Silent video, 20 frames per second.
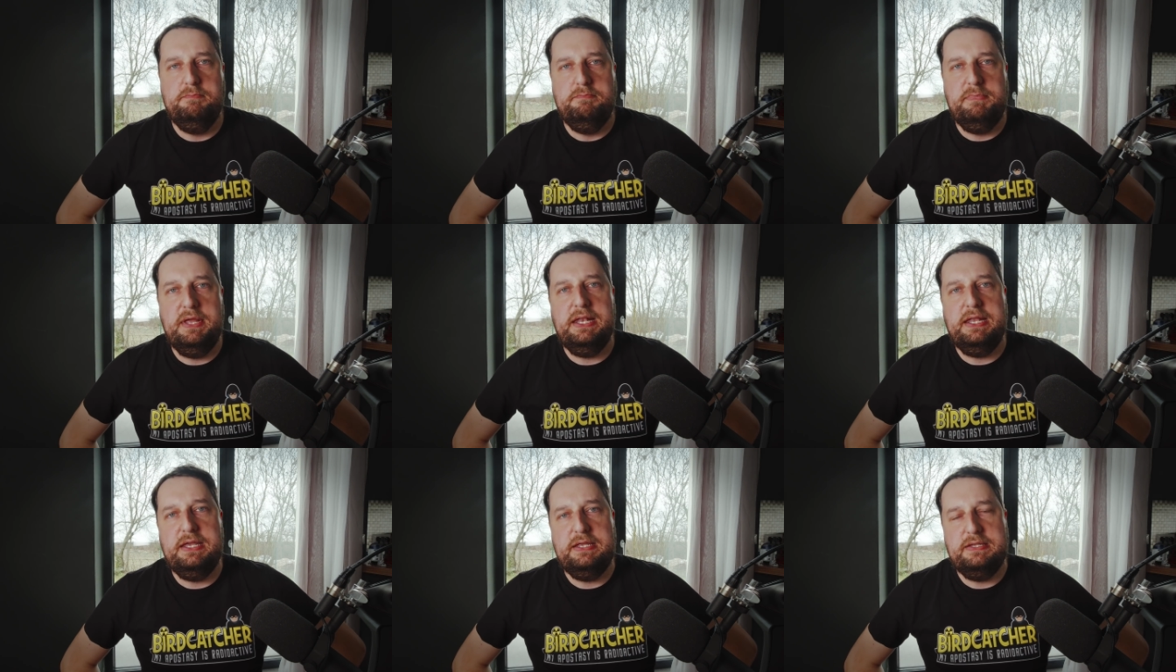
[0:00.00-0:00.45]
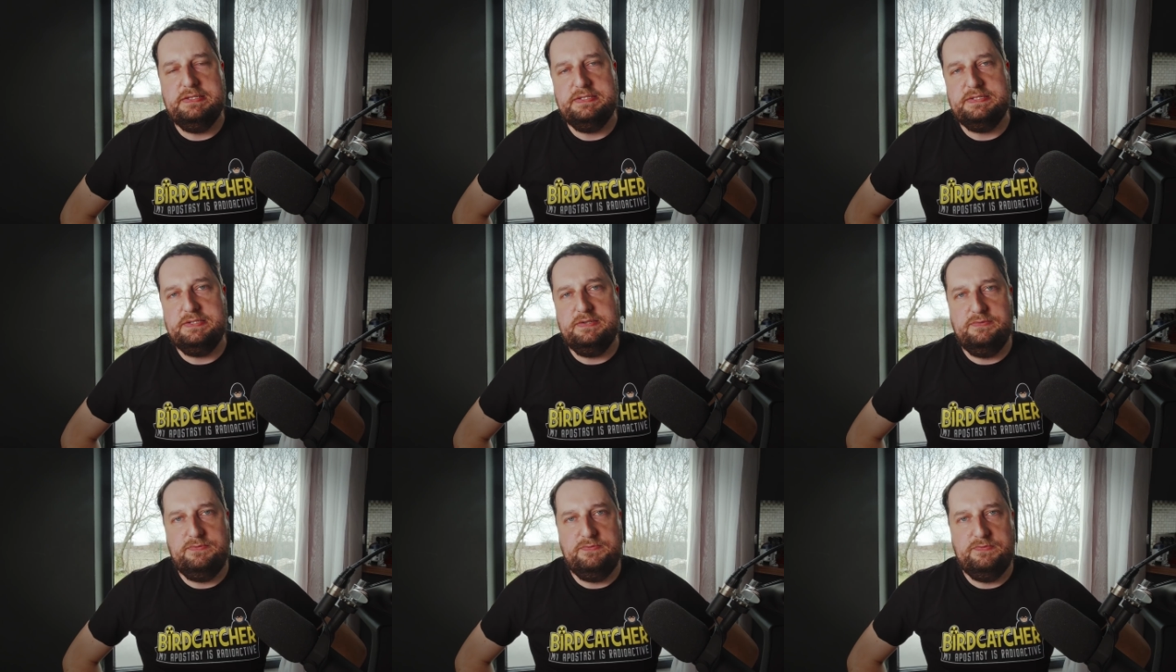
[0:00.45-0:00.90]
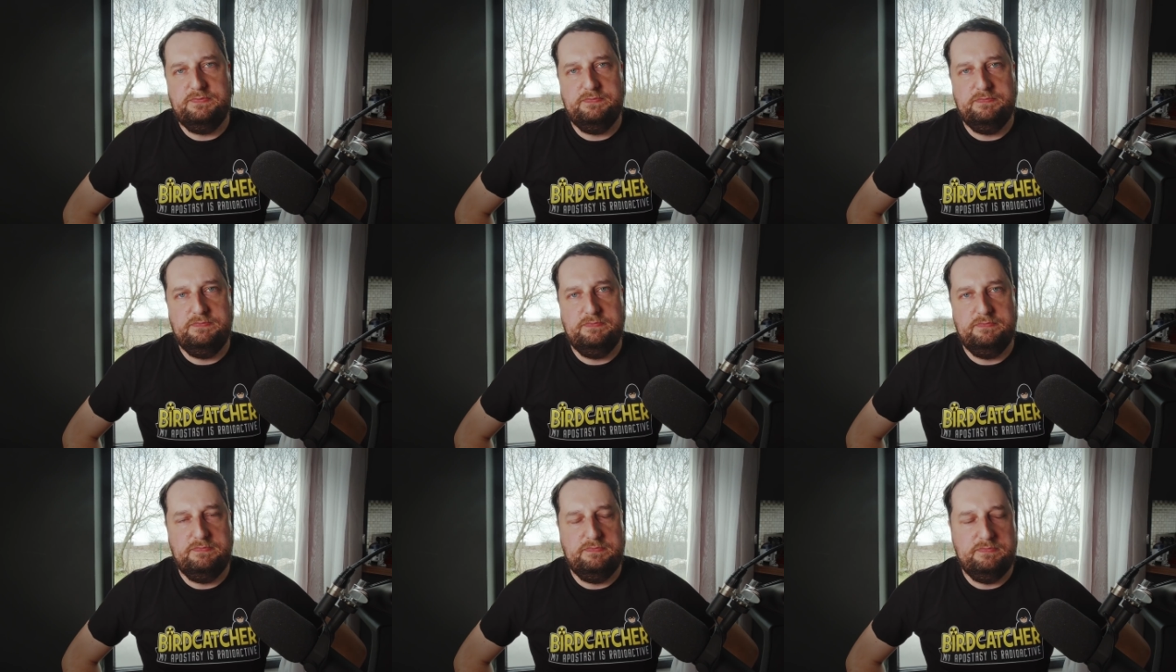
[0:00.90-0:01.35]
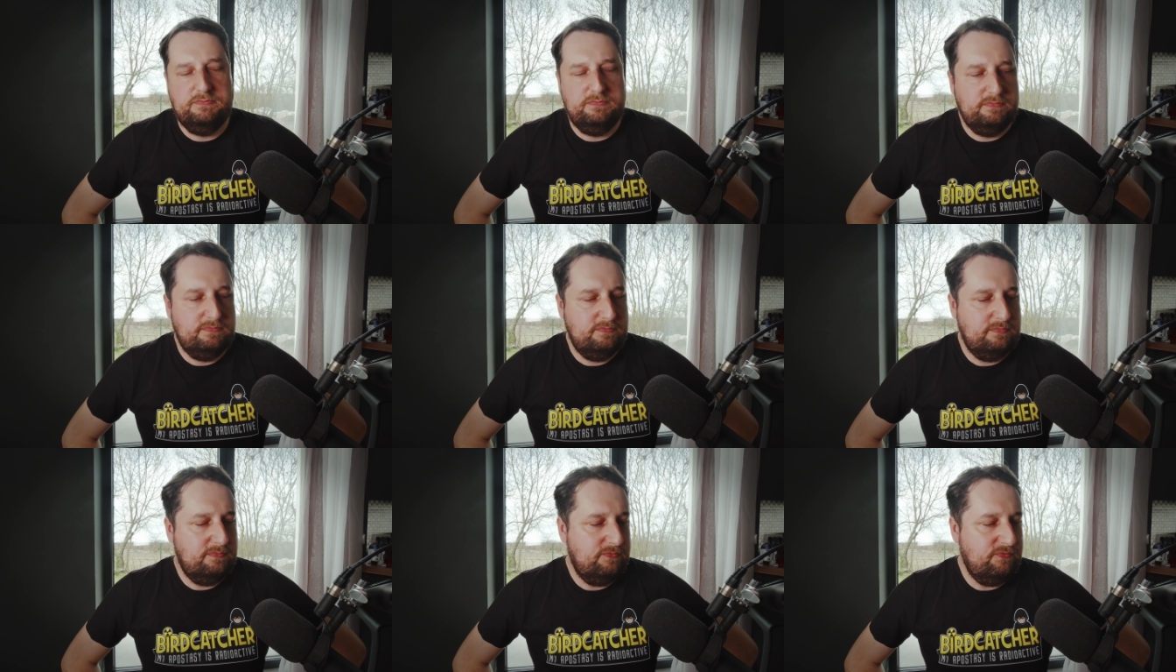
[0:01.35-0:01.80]
millions of
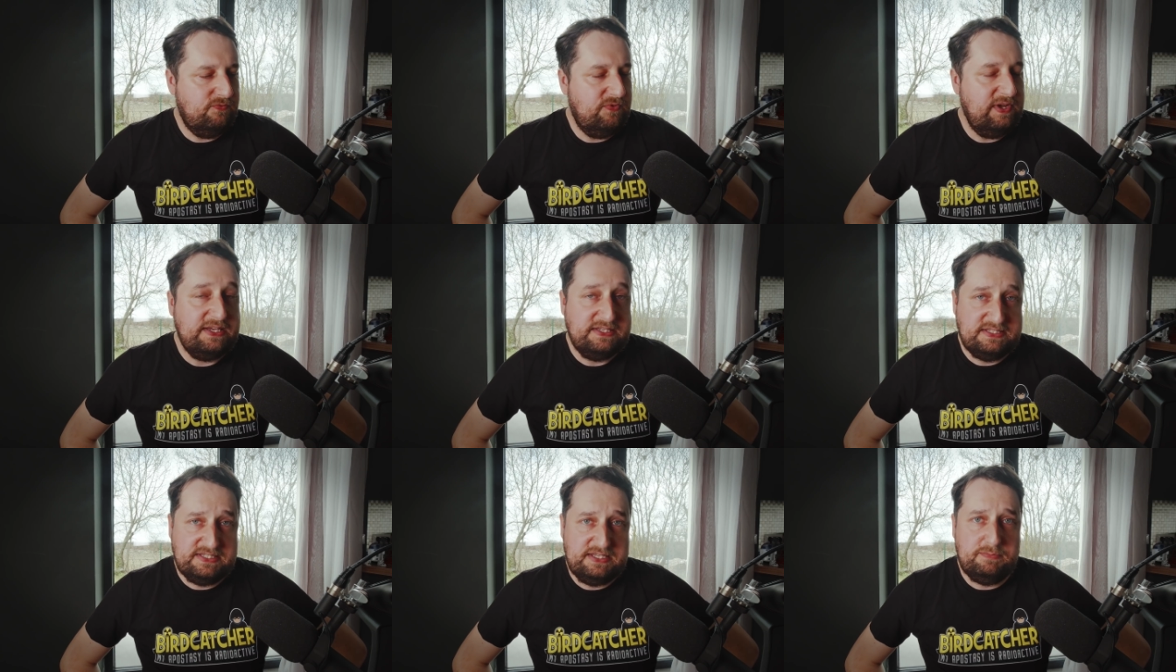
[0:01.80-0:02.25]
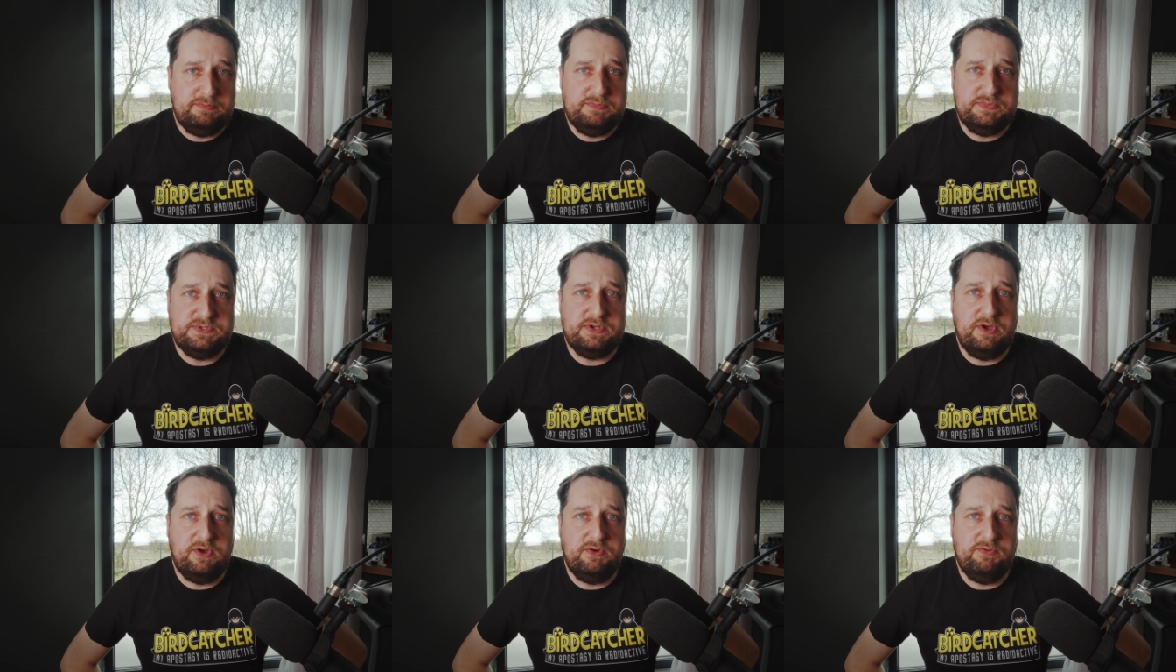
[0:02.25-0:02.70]
victims